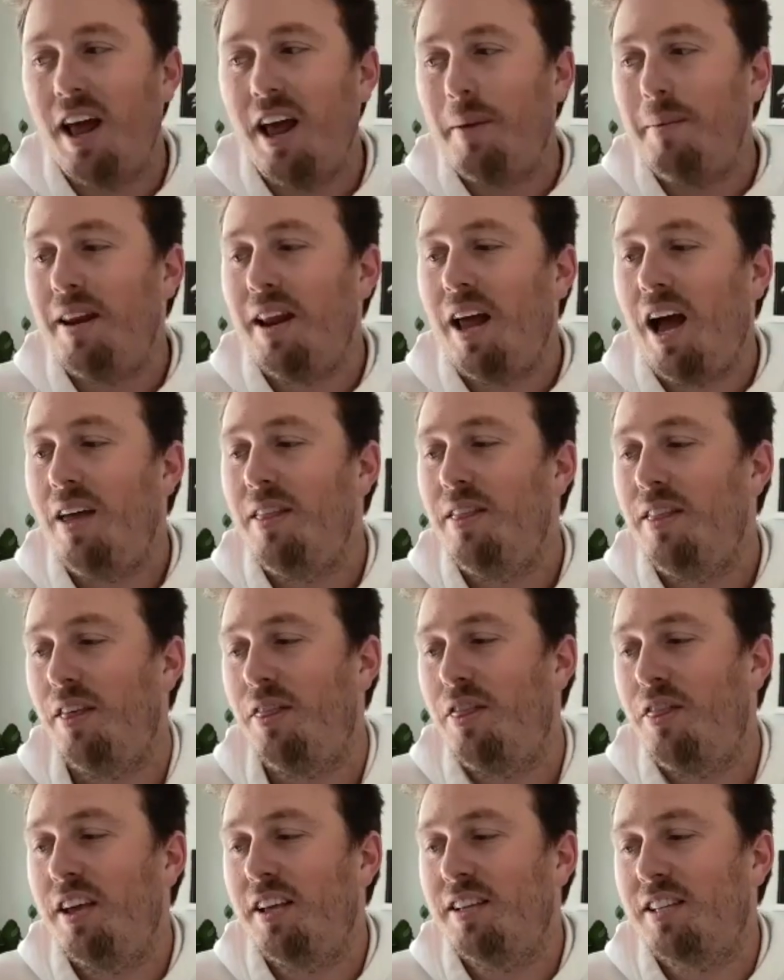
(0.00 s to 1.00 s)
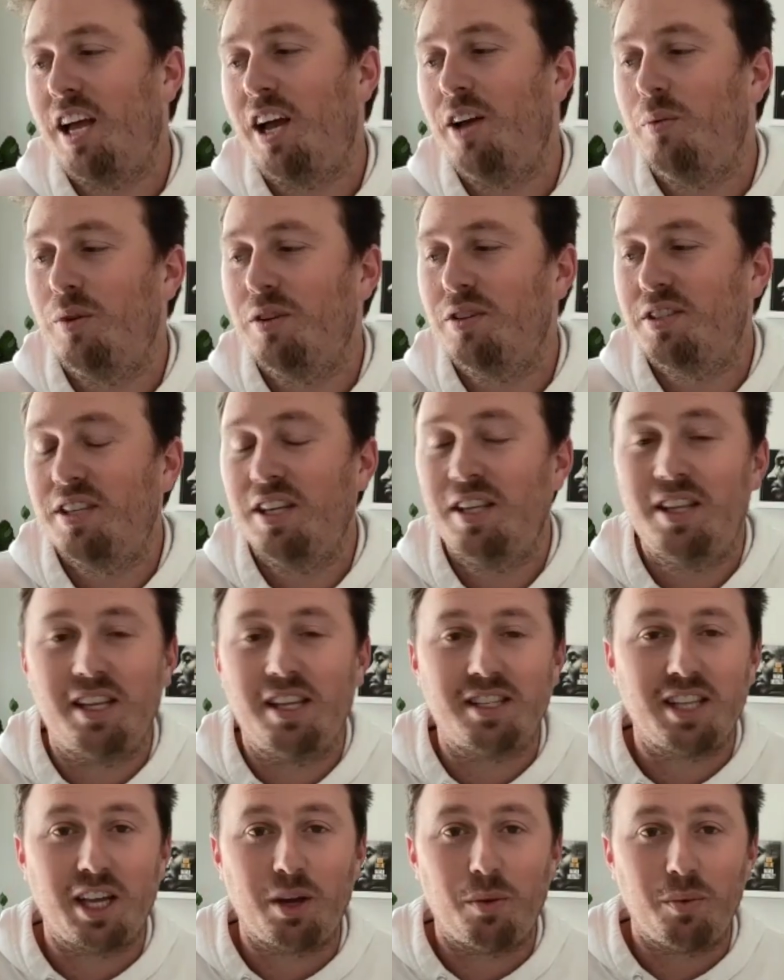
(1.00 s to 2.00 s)
I mean, and the thing is, I will say
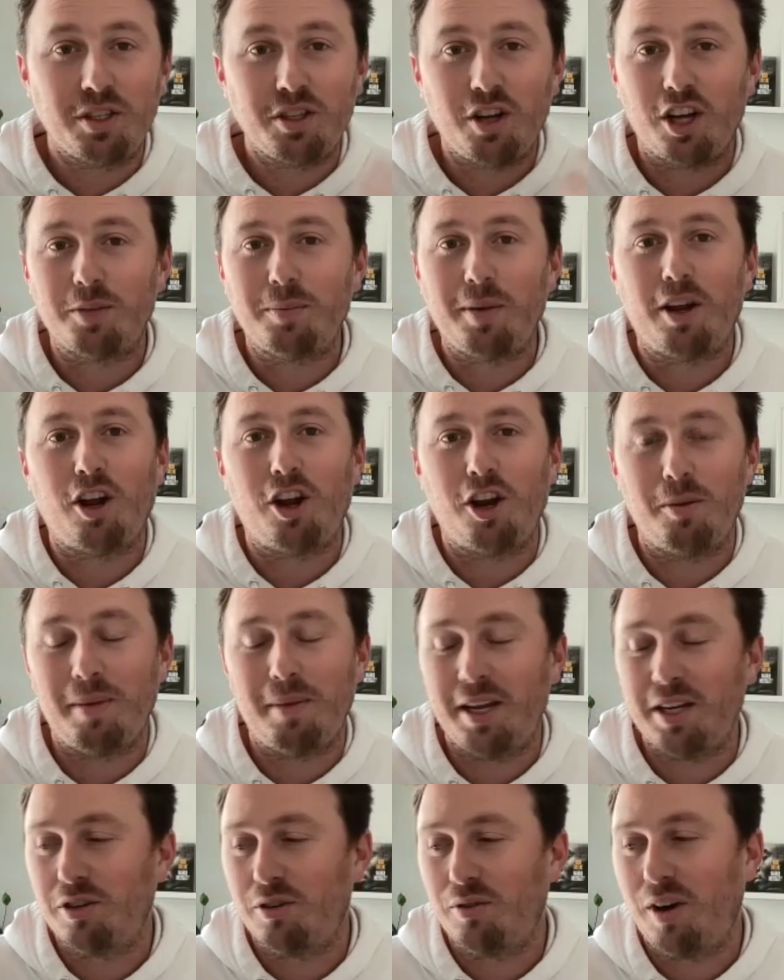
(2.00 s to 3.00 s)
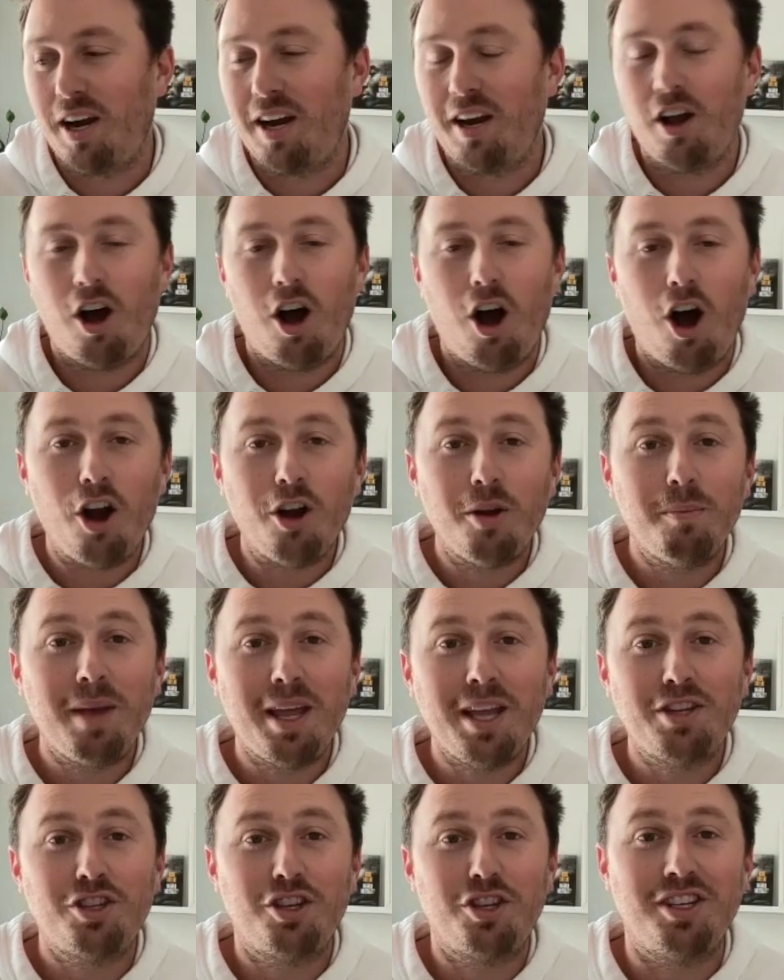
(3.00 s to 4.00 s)
this: like we talked about automation, right?
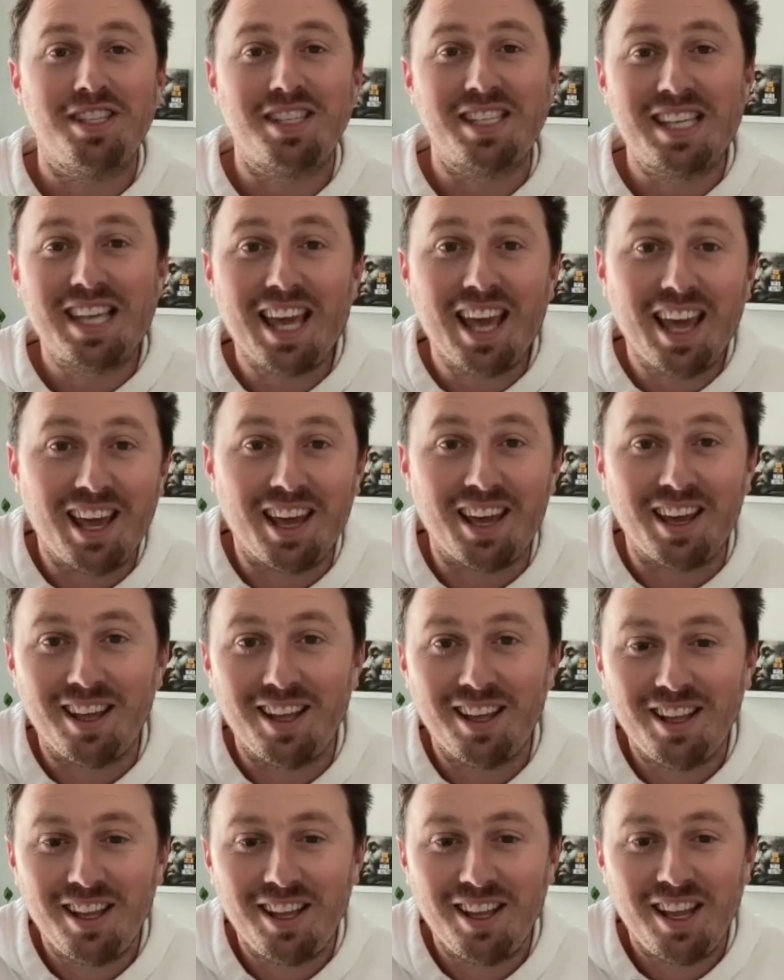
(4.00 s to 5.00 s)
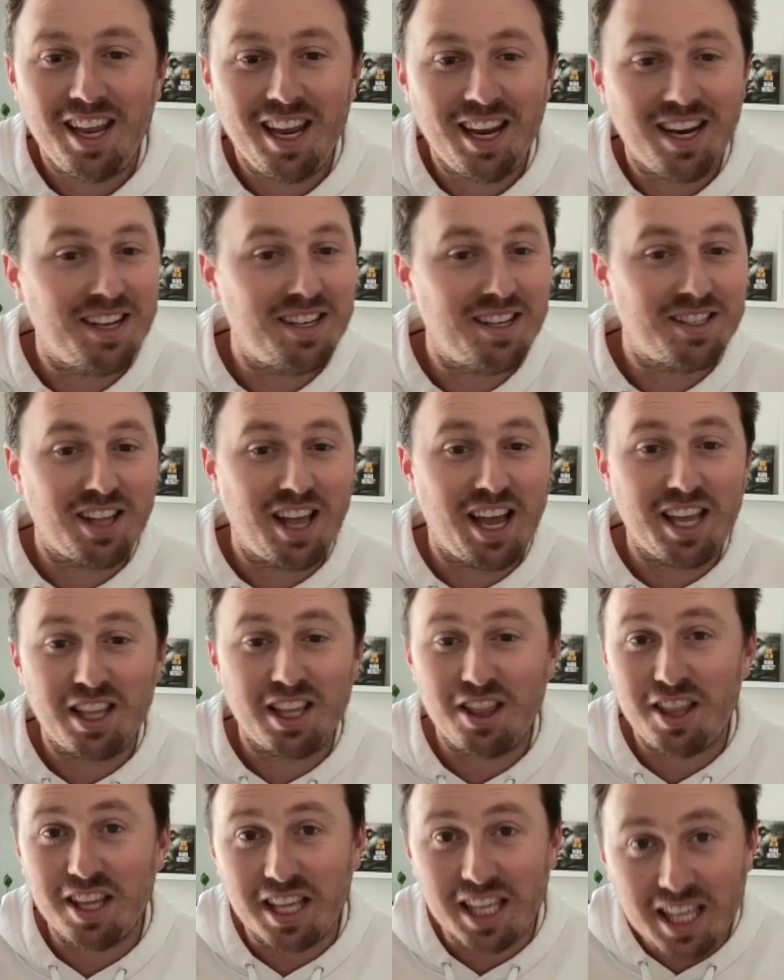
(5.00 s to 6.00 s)
Automation is king. It is like
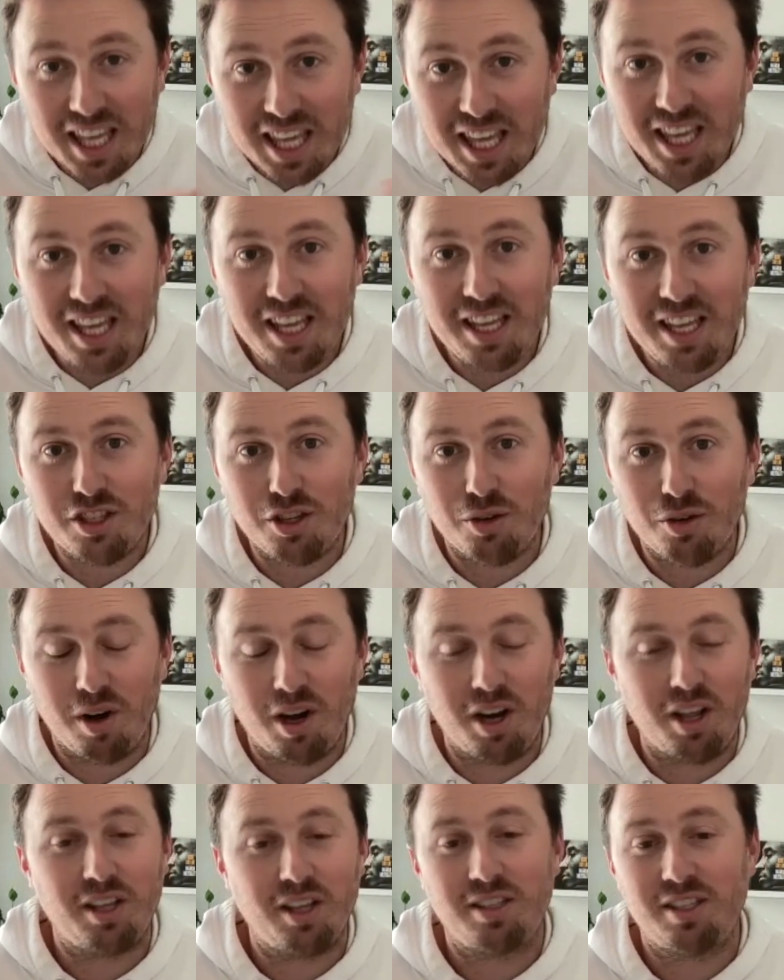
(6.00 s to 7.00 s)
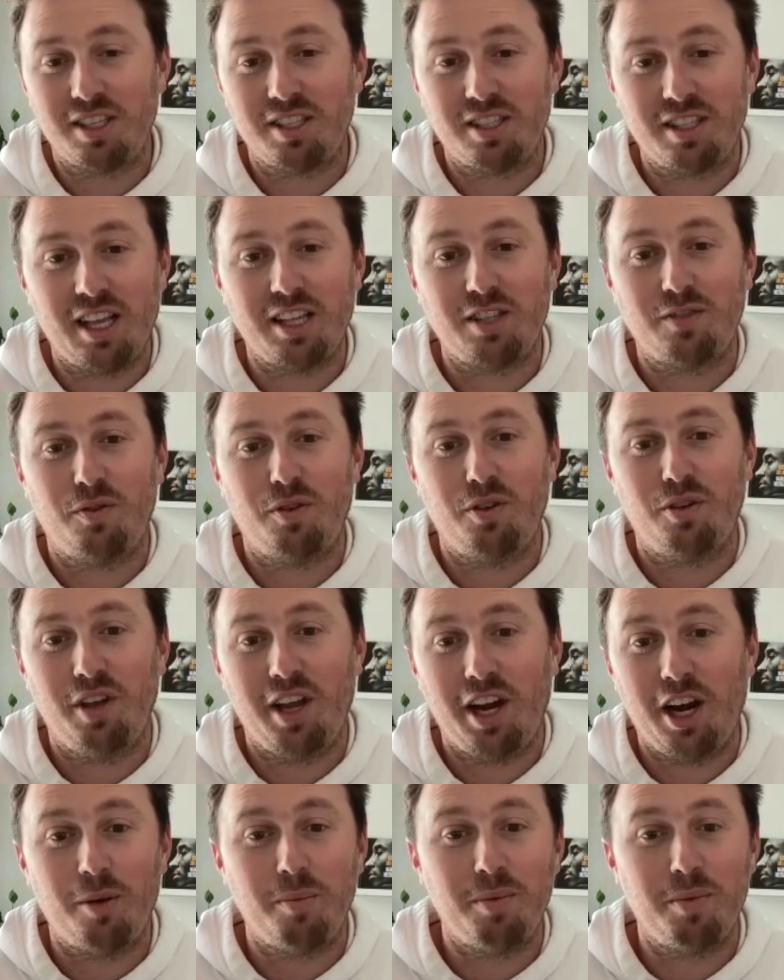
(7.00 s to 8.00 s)
the key to running a successful
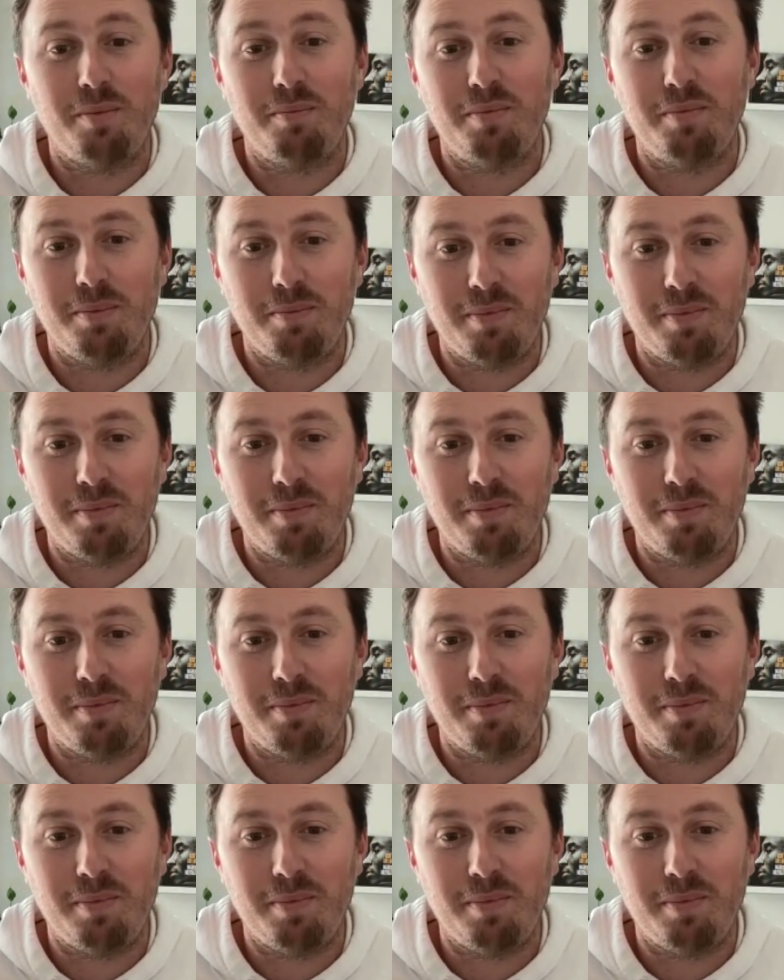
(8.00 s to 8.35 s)
Airbnb